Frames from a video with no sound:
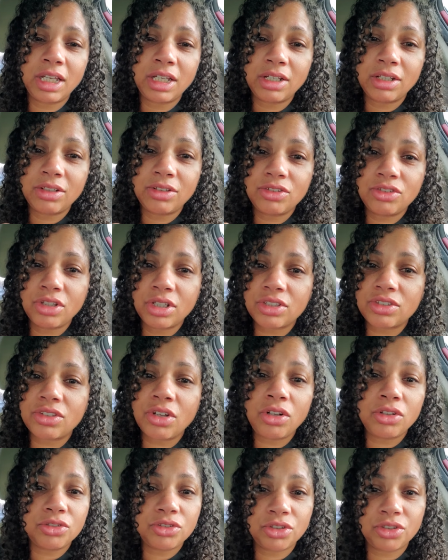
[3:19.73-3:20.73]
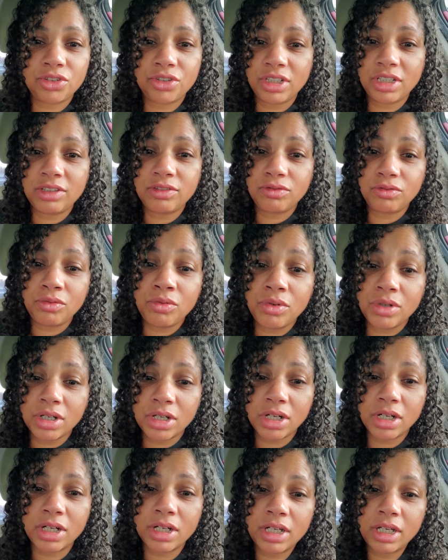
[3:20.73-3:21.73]
and just alternative
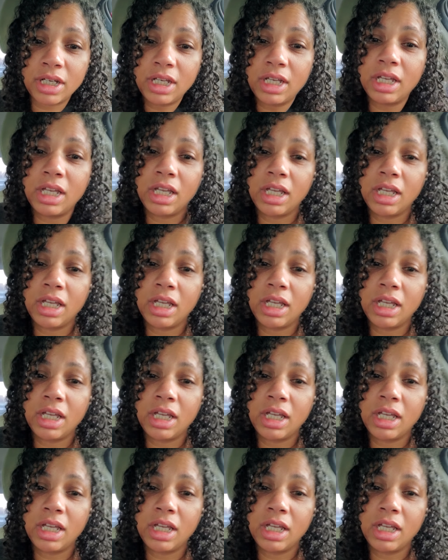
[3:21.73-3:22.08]
work,